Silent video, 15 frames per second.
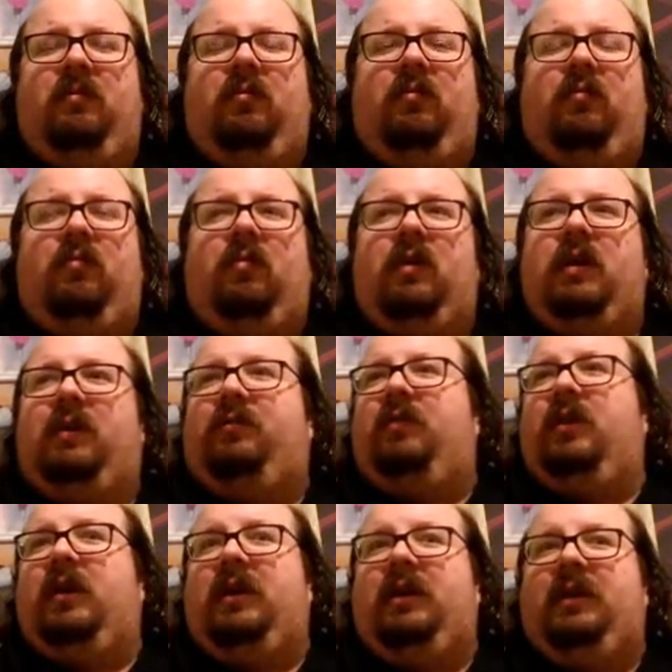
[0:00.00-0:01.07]

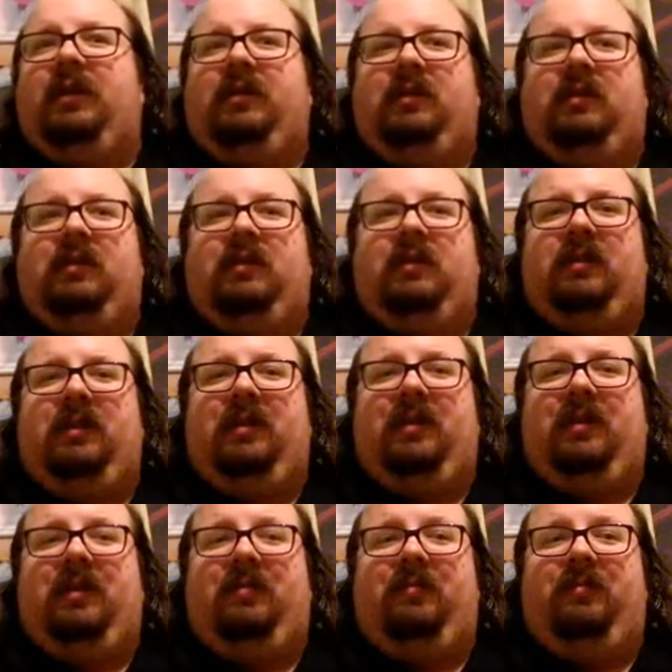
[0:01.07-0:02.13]
whatever 90s
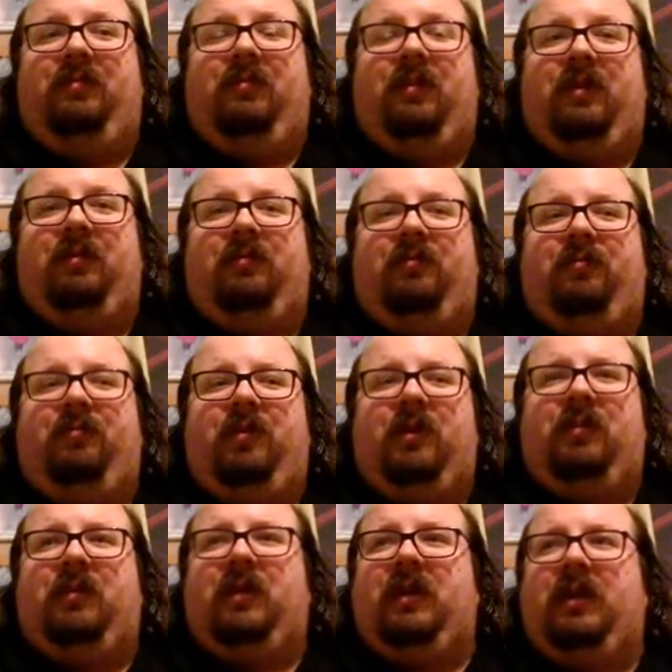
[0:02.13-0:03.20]
with
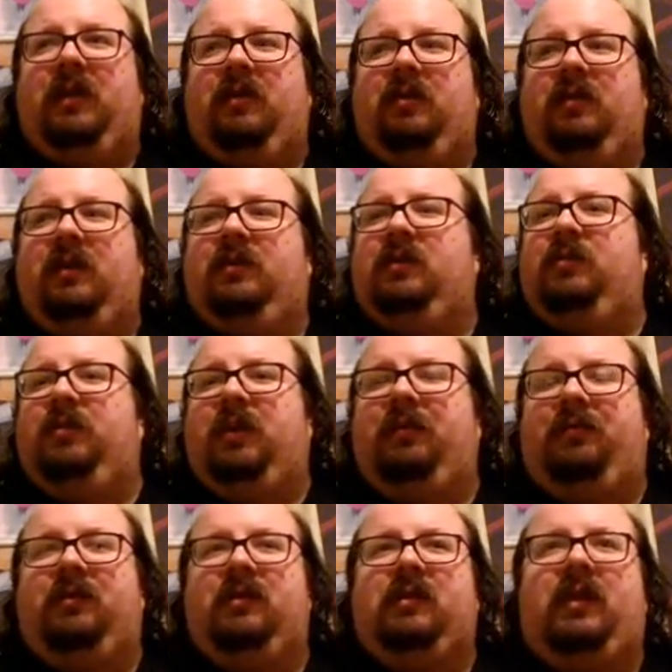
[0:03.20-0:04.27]
Pokemon Yellow. That was
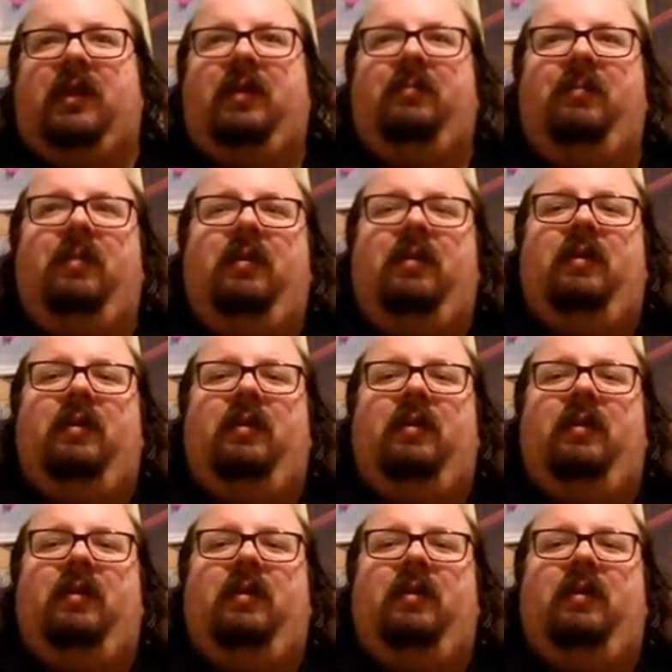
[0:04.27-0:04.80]
my first game.